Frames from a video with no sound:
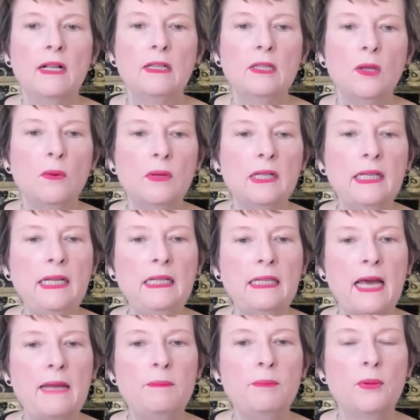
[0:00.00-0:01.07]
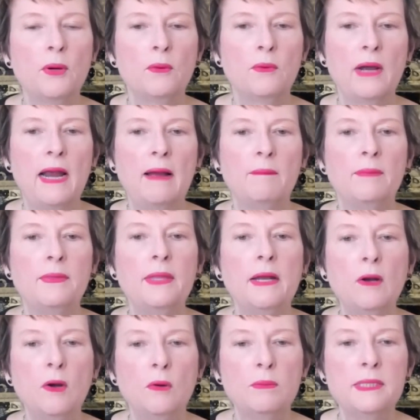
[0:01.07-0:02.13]
locally led program that
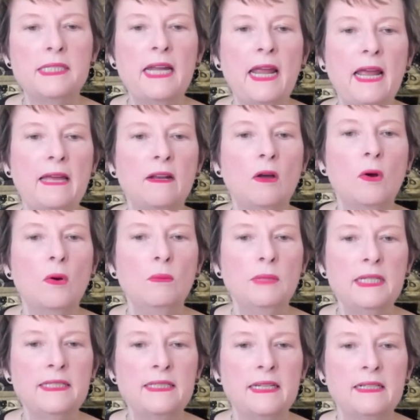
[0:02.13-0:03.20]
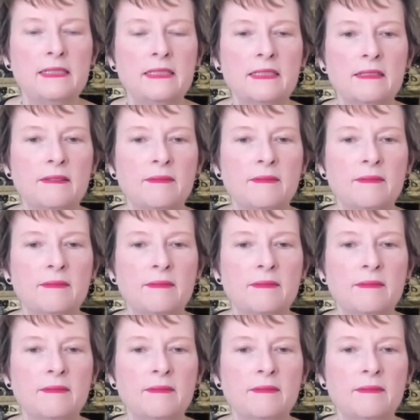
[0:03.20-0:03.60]
hopes to end homelessness.